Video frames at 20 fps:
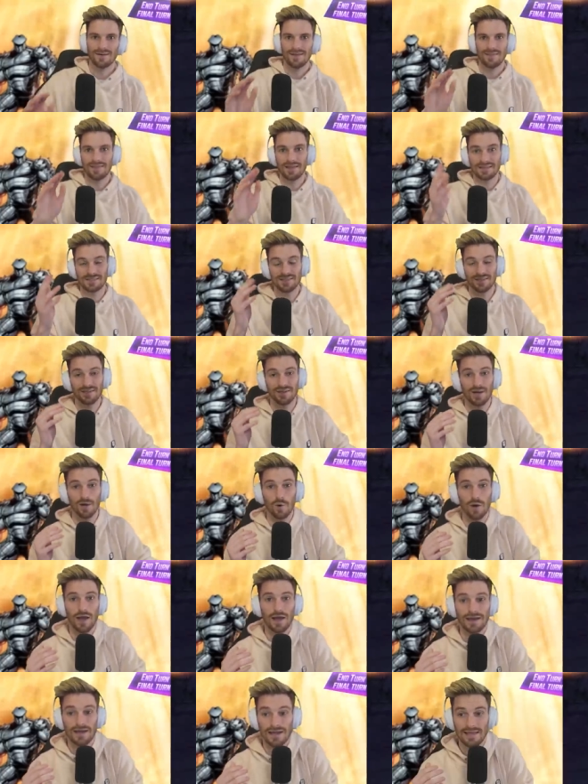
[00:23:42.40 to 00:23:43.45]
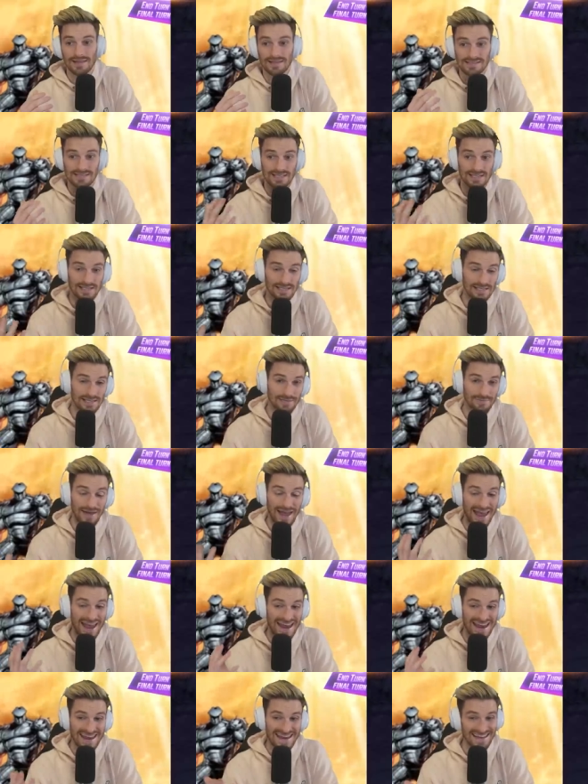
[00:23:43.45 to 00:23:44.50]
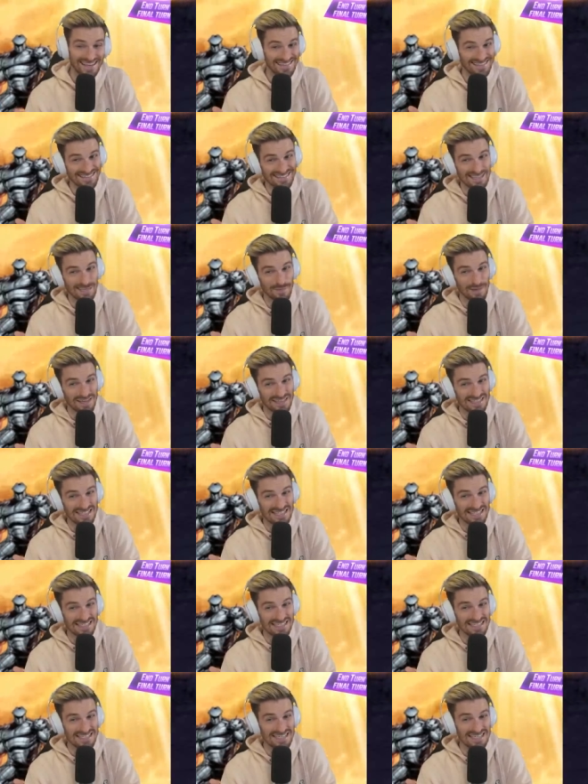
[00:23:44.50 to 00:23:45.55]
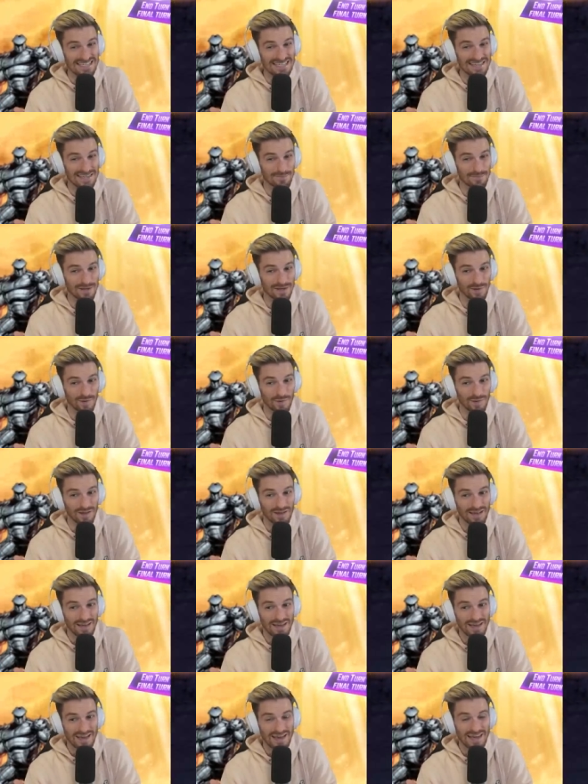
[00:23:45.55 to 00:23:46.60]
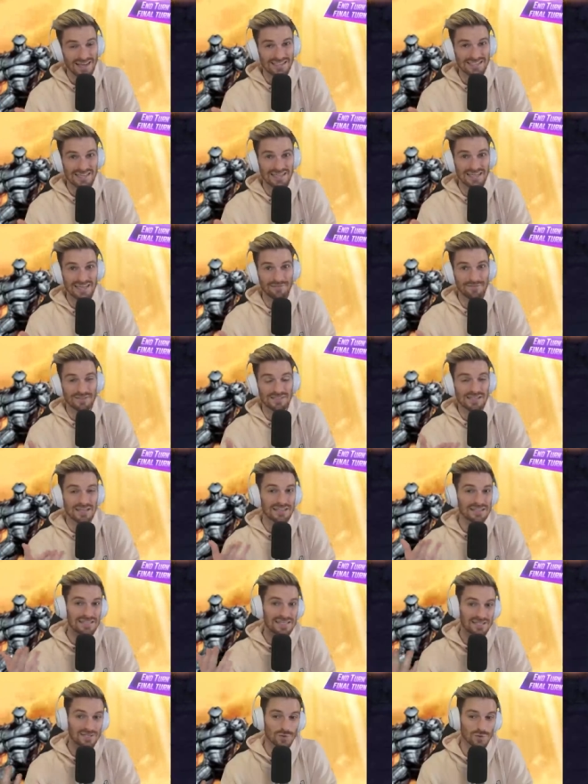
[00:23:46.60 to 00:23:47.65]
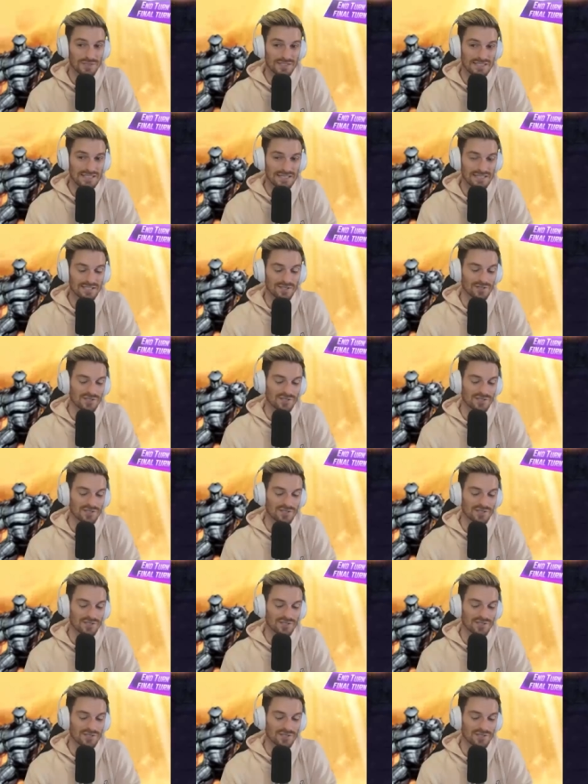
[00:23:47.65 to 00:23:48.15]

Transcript: that's going to go ahead and it's going to give... It's going to make 16 in the middle, and it's going to give us an additional 6.